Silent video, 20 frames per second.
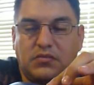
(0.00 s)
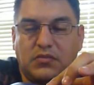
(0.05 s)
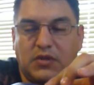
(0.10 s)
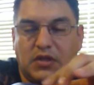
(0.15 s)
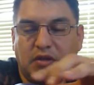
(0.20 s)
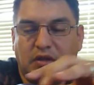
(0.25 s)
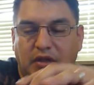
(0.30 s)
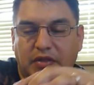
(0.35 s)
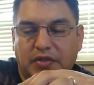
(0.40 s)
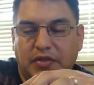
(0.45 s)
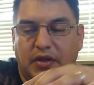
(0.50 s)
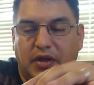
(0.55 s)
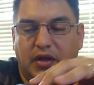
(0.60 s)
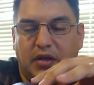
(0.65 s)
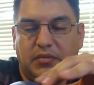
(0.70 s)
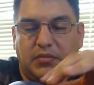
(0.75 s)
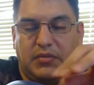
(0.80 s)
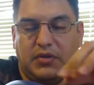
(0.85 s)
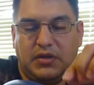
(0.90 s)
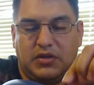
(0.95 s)
the
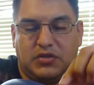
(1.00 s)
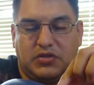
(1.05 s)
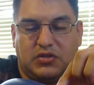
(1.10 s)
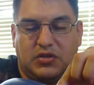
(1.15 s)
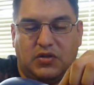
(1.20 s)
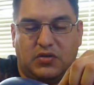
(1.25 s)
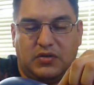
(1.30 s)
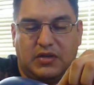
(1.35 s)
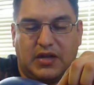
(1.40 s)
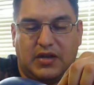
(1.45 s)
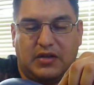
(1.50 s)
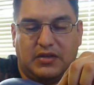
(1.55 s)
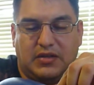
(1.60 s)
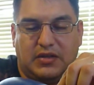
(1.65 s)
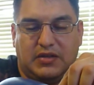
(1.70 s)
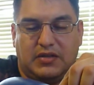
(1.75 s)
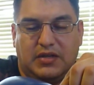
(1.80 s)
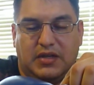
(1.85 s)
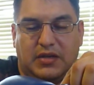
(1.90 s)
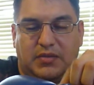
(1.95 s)
thumb is sewn down at the
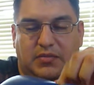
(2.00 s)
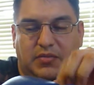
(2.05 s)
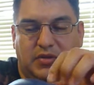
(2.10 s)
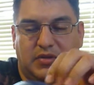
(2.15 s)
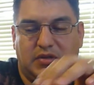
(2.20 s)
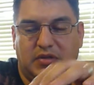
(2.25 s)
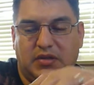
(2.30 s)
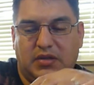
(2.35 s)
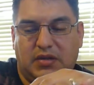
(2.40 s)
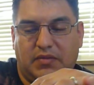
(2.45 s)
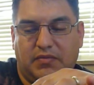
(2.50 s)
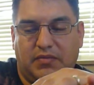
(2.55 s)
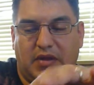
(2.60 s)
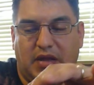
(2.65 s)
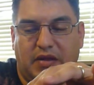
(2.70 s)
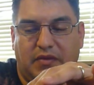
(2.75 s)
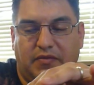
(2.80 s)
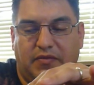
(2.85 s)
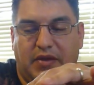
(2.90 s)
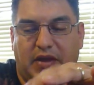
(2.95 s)
tip, which I'm
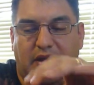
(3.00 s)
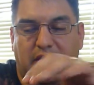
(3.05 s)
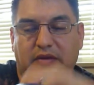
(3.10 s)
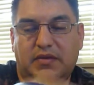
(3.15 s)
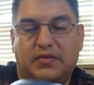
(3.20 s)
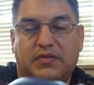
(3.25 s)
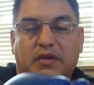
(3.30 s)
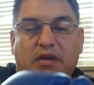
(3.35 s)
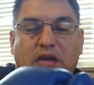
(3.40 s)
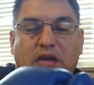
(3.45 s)
not a fan of,